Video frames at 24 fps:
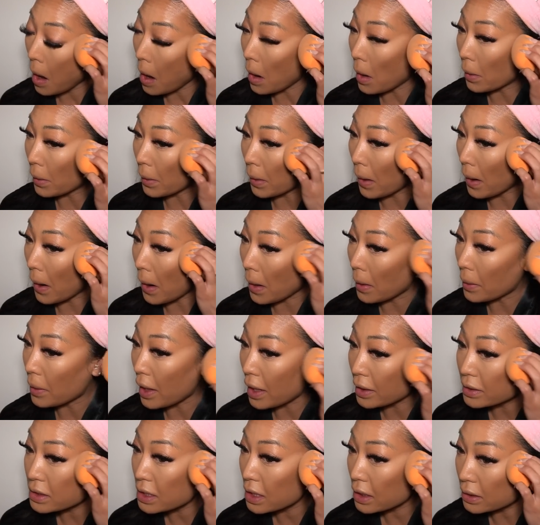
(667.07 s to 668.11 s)
Oh yeah, and
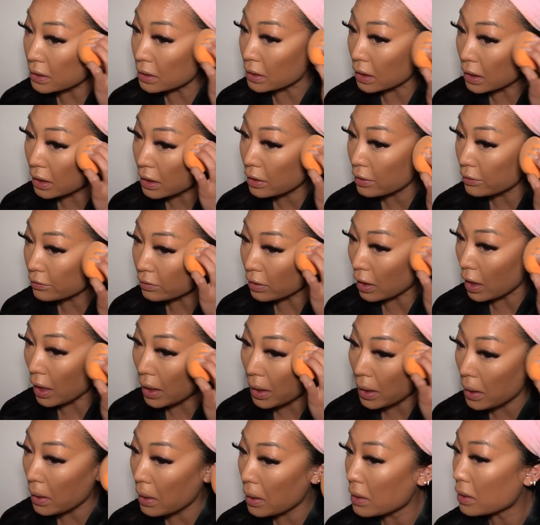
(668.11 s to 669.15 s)
that technique of
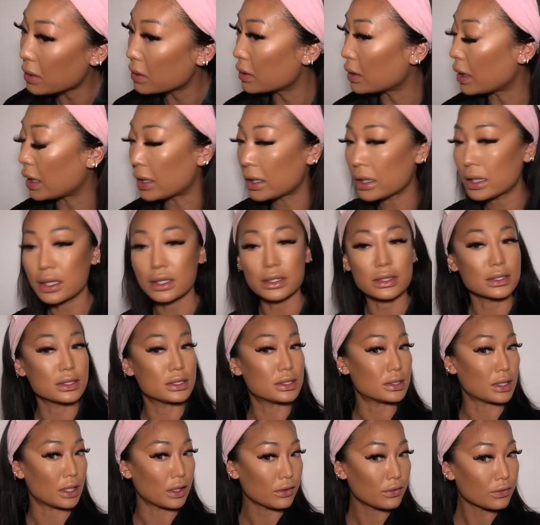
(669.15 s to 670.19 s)
like letting it
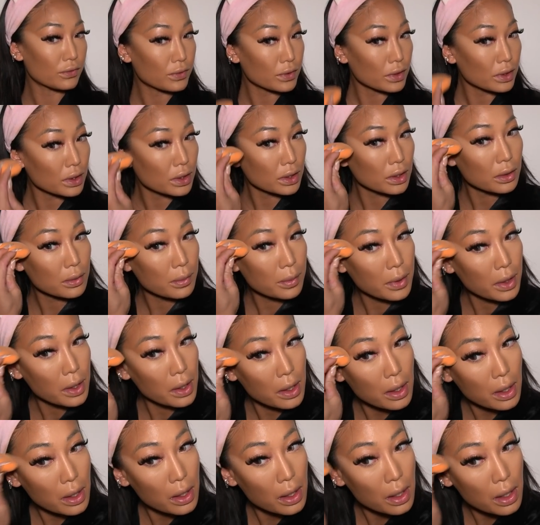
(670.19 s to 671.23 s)
sit for a little
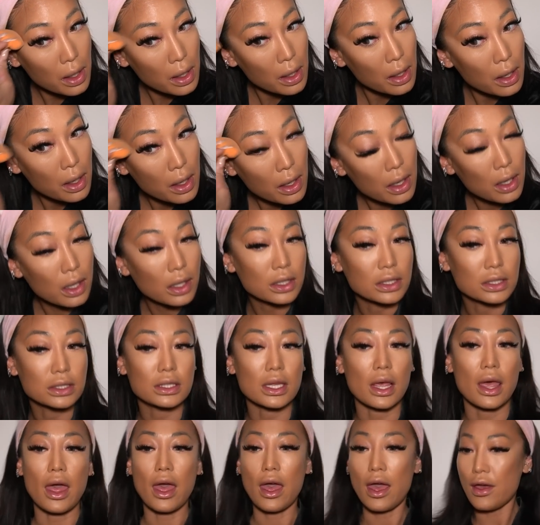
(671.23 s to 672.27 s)
bit is
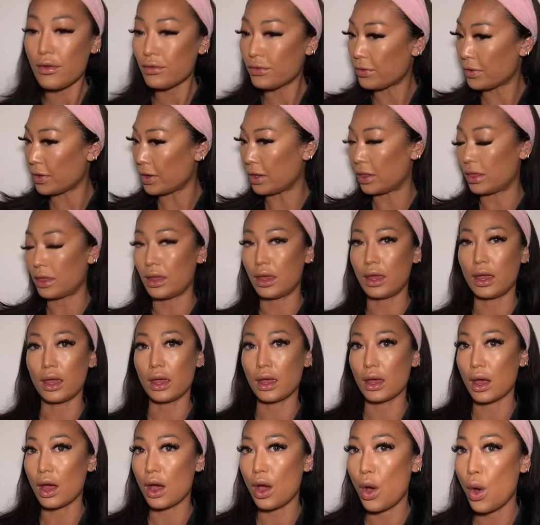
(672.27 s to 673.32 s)

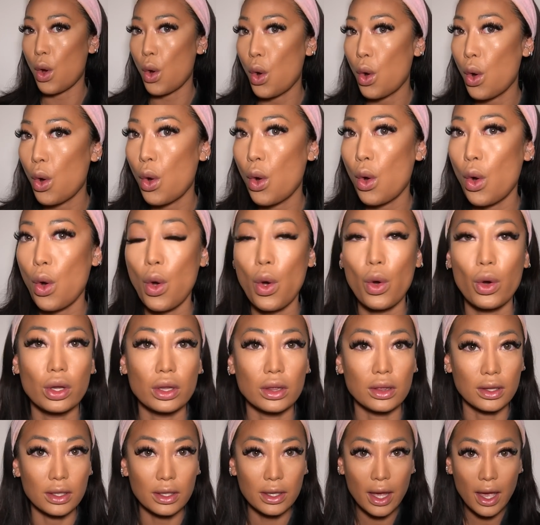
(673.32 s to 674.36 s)
everything.
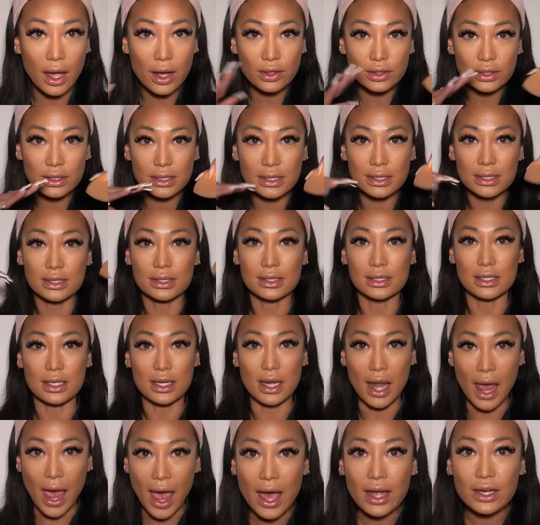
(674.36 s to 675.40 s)
Look how
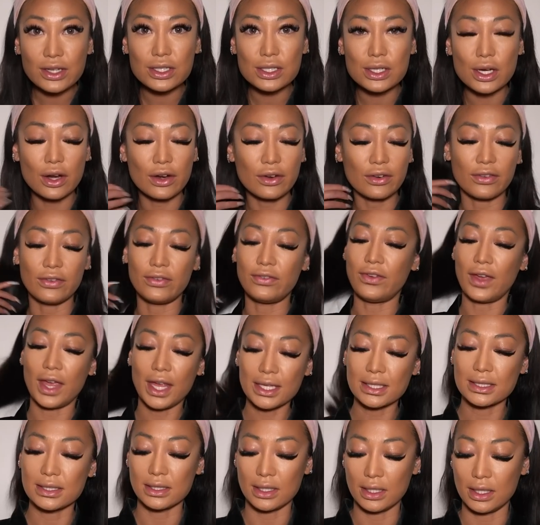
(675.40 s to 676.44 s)
snatched our
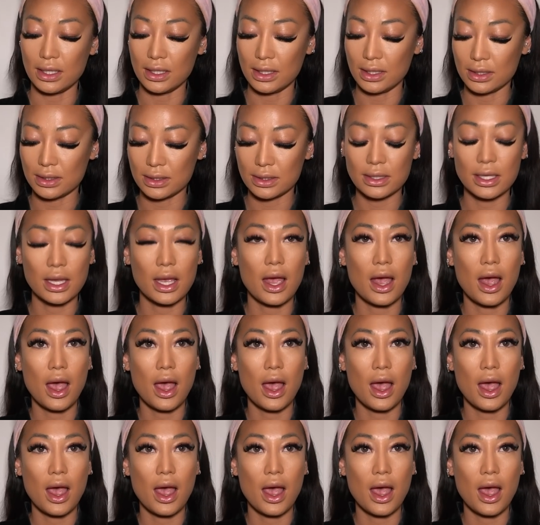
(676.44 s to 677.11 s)
face is.